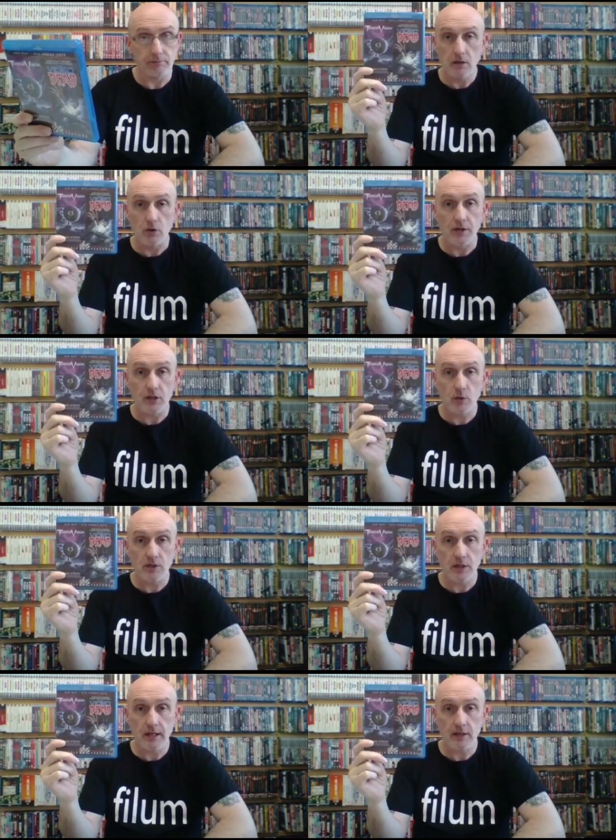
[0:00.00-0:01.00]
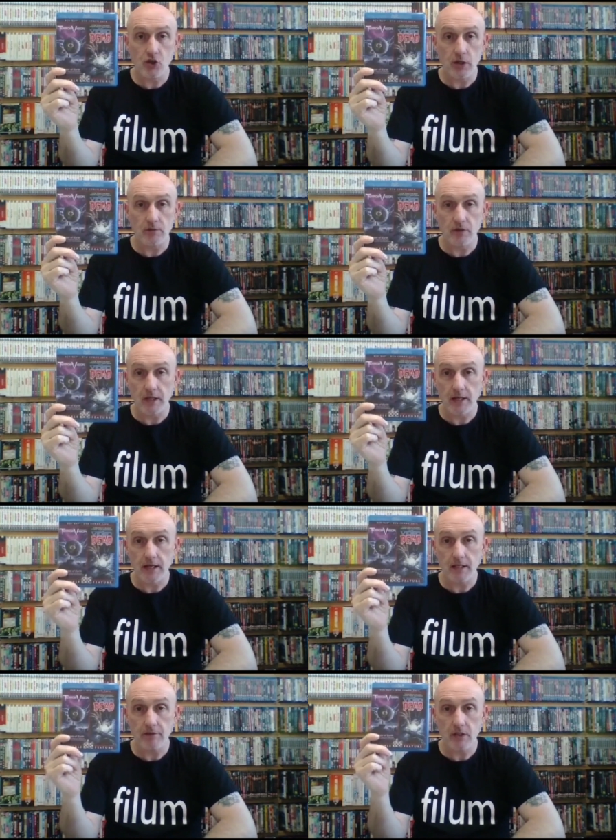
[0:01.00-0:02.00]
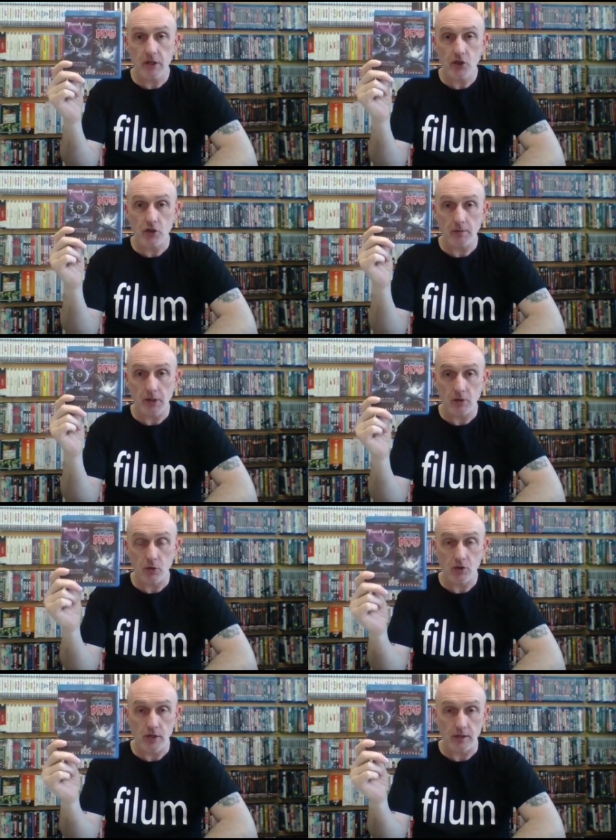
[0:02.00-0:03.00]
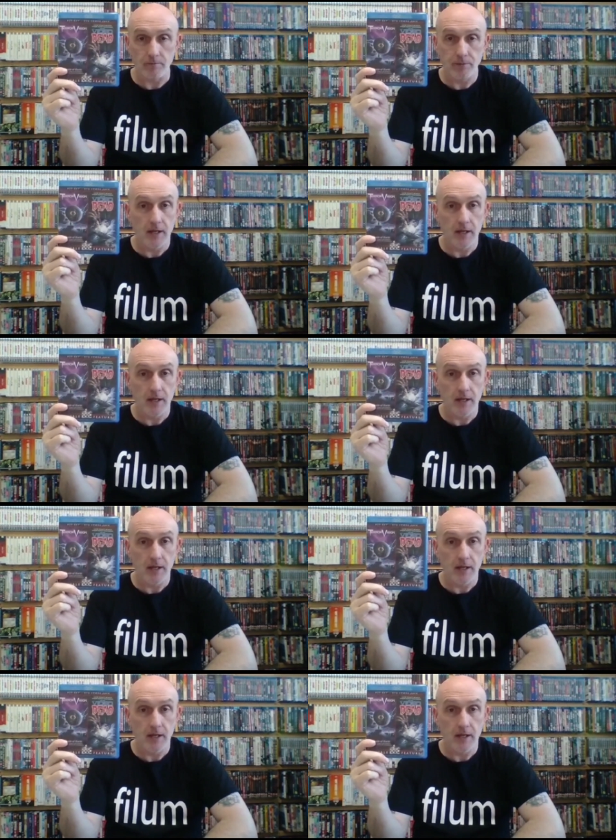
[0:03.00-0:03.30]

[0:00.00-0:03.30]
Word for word: So thanks once again, James, for the kind invitation to be on your channel.